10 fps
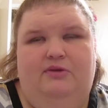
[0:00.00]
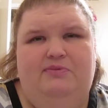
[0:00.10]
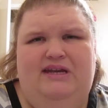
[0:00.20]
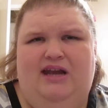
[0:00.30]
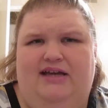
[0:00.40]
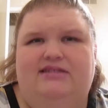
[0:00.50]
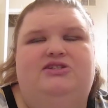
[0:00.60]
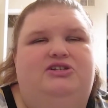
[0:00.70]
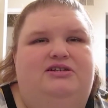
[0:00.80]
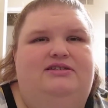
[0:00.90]
be nice
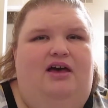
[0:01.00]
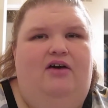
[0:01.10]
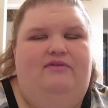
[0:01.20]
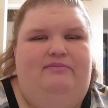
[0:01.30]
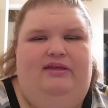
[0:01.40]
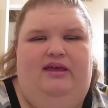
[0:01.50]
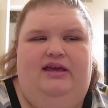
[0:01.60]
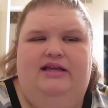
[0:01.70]
to yourself and be like,